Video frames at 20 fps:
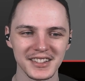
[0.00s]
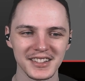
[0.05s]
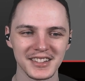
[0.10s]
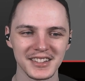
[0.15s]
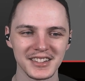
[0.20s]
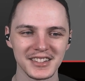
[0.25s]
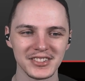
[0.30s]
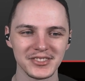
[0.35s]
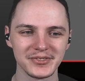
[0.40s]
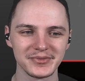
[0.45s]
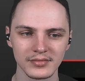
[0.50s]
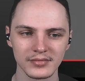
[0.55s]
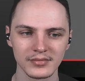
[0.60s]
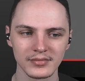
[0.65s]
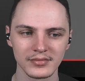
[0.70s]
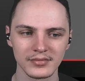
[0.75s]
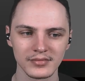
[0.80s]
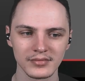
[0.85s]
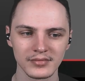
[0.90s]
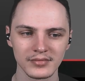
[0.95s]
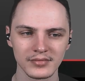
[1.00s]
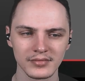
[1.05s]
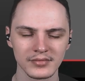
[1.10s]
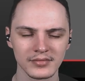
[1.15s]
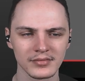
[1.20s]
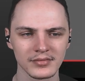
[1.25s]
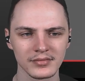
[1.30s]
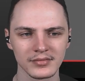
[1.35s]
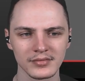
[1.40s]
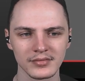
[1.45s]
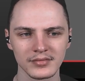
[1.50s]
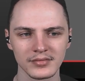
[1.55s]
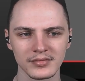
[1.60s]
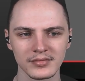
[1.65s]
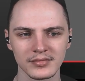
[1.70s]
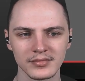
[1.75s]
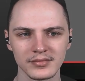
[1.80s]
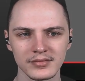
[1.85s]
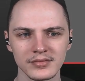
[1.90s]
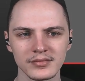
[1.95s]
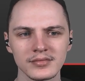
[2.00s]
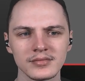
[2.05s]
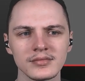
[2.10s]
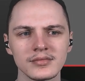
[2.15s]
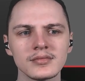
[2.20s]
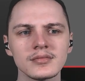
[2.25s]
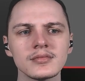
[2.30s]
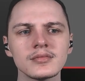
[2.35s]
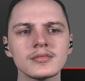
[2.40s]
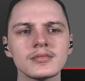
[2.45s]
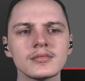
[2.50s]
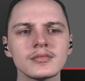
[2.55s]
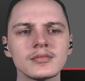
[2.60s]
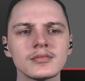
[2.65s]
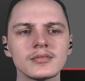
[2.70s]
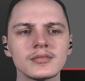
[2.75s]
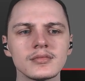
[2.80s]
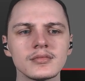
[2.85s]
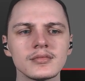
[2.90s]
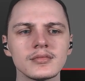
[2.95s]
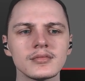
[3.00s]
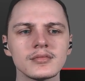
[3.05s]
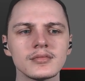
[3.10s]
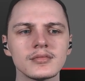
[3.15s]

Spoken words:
(silence)